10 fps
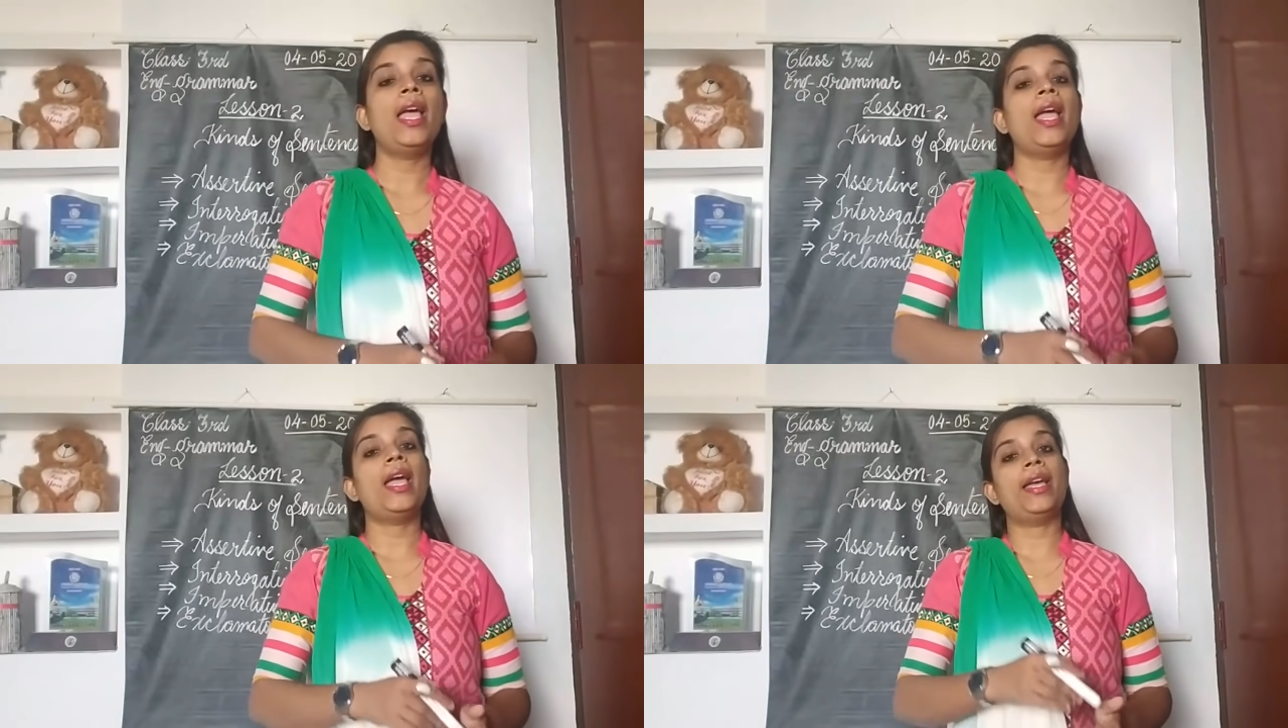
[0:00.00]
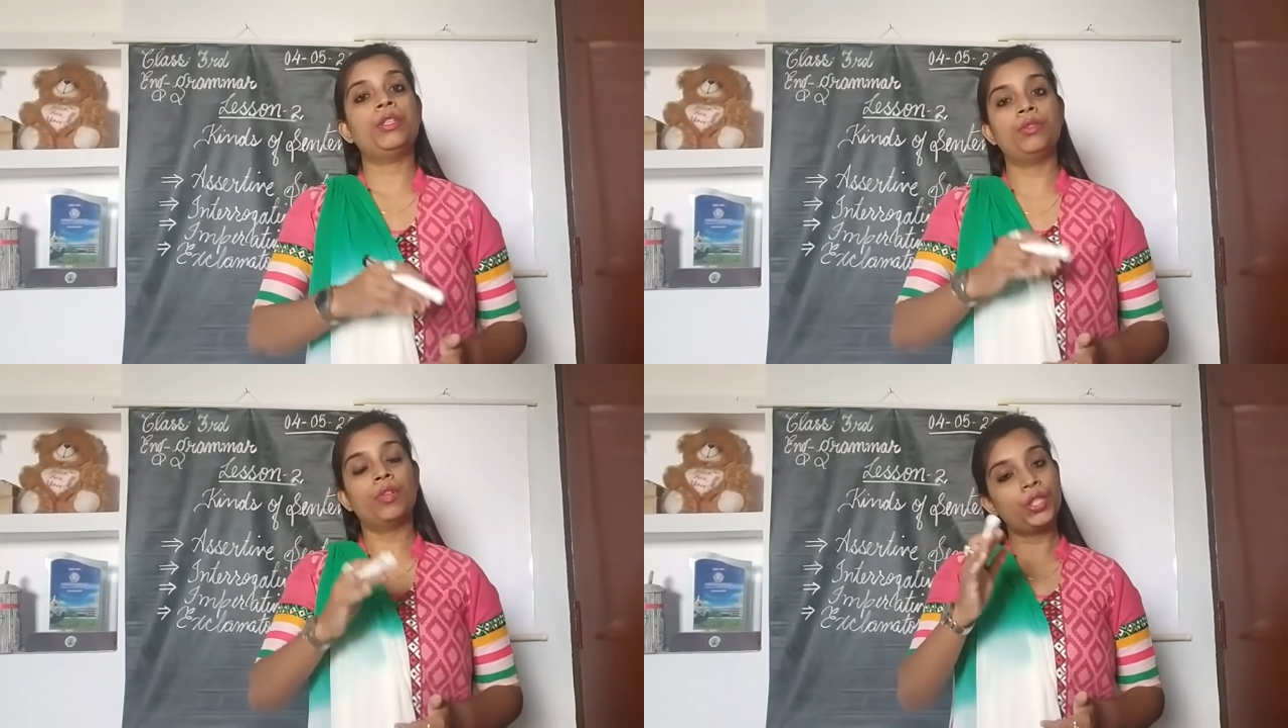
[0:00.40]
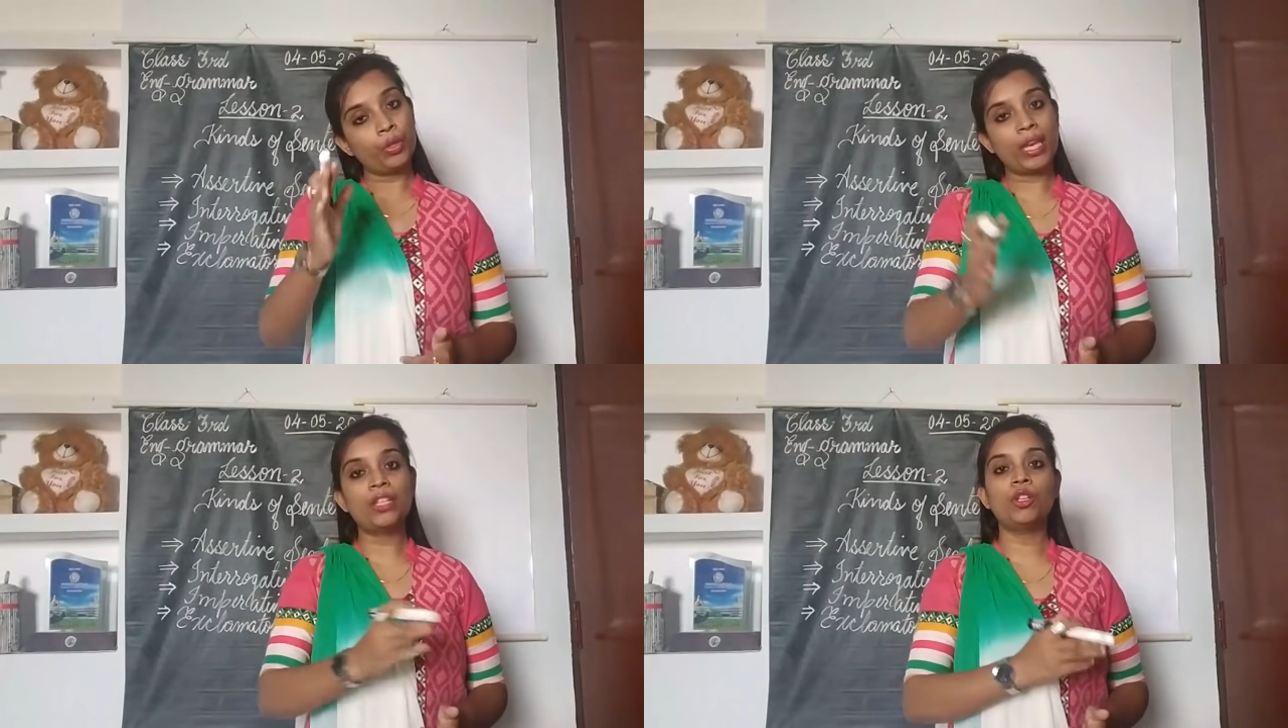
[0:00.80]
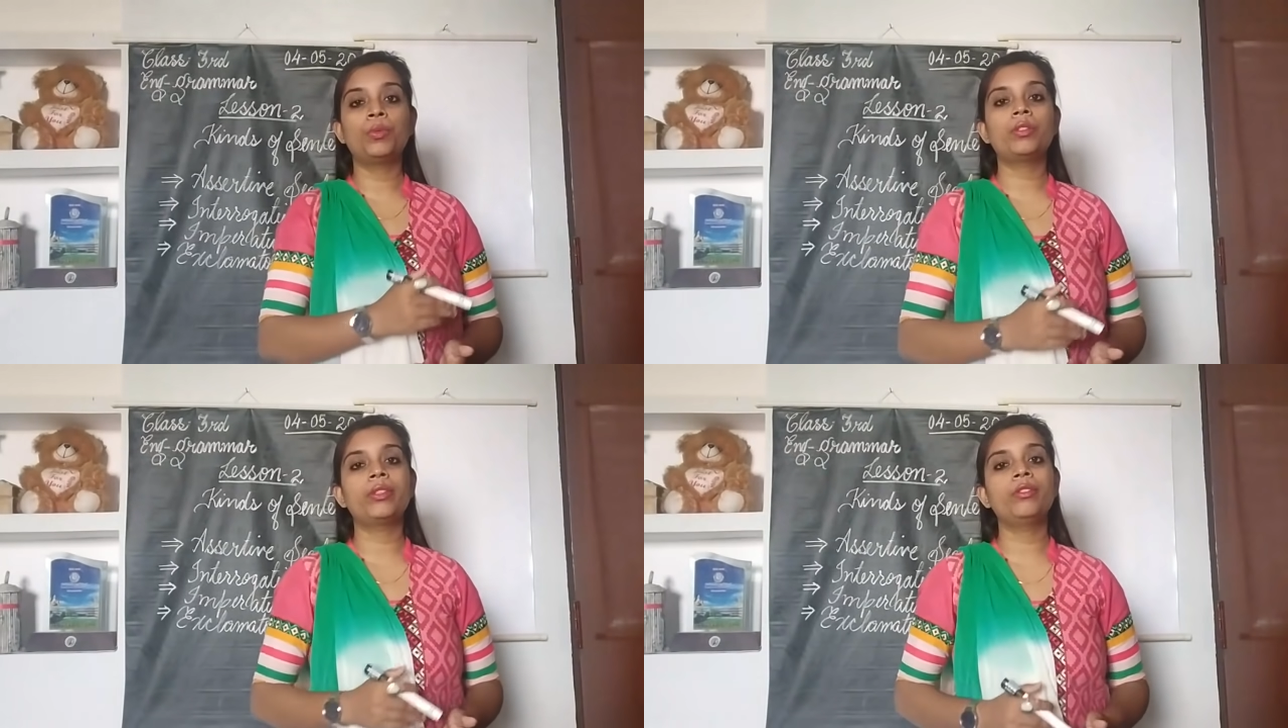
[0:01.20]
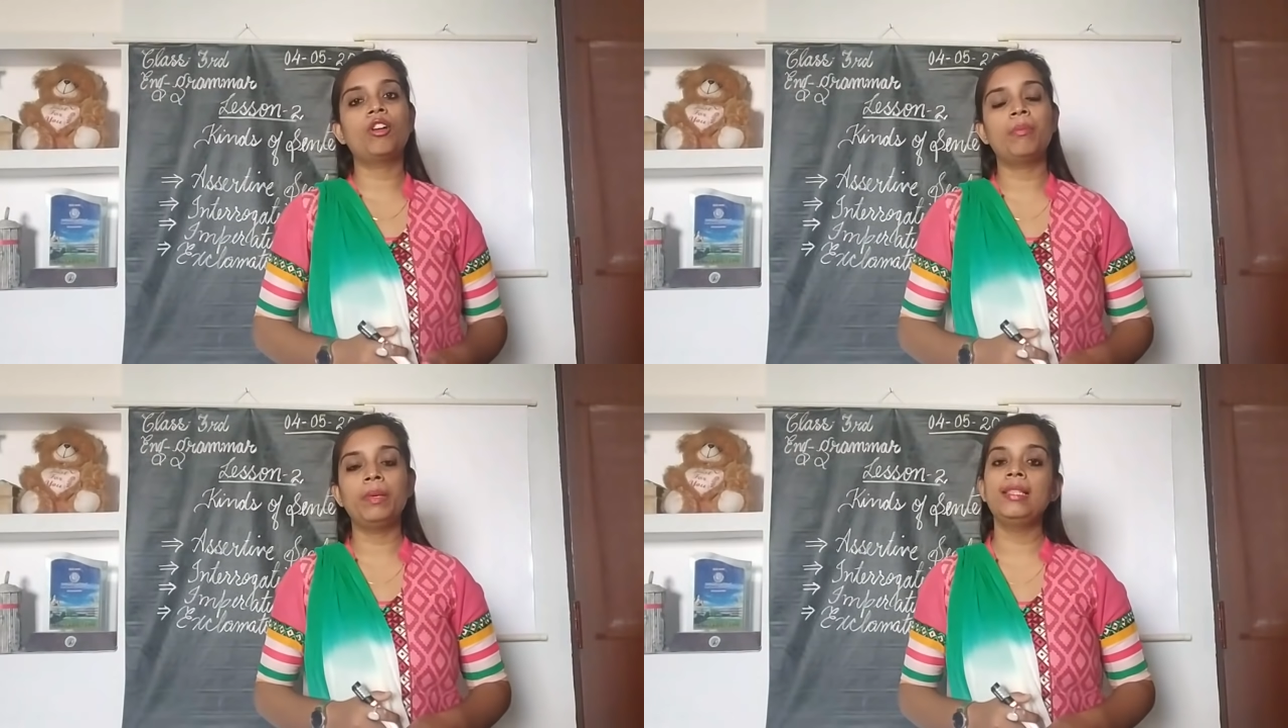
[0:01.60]
and once you get your books and
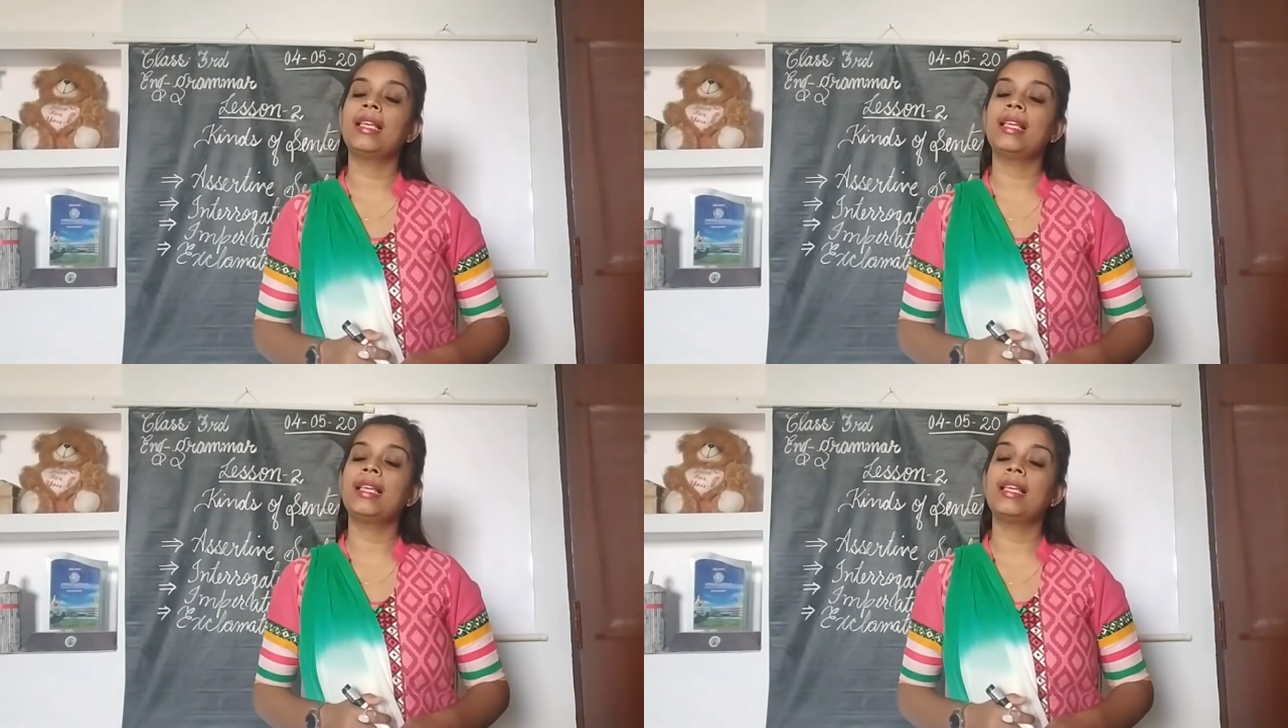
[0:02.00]
copies,